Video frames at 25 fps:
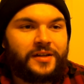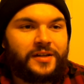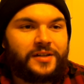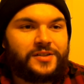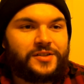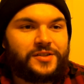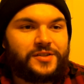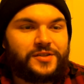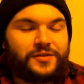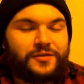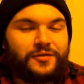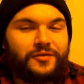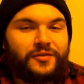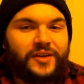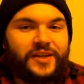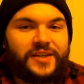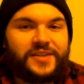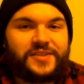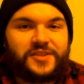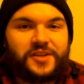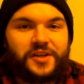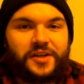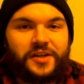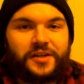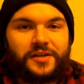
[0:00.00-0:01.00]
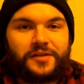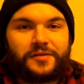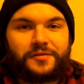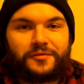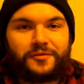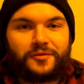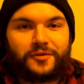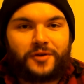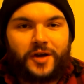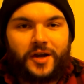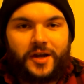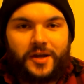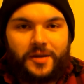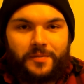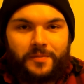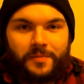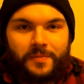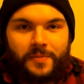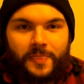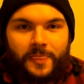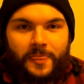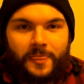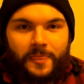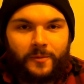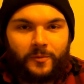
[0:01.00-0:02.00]
just face height and frame
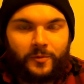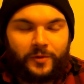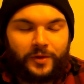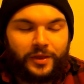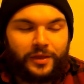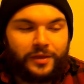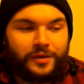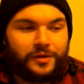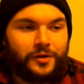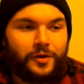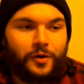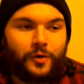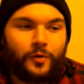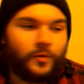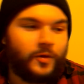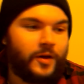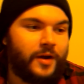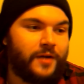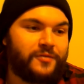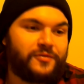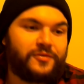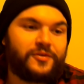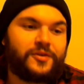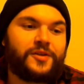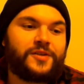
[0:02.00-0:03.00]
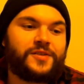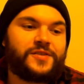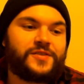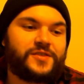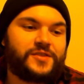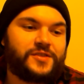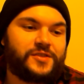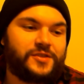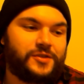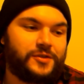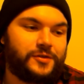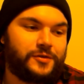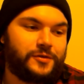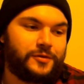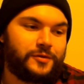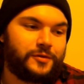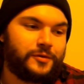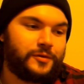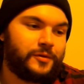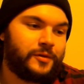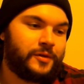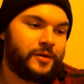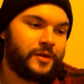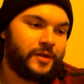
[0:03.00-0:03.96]
with no reference to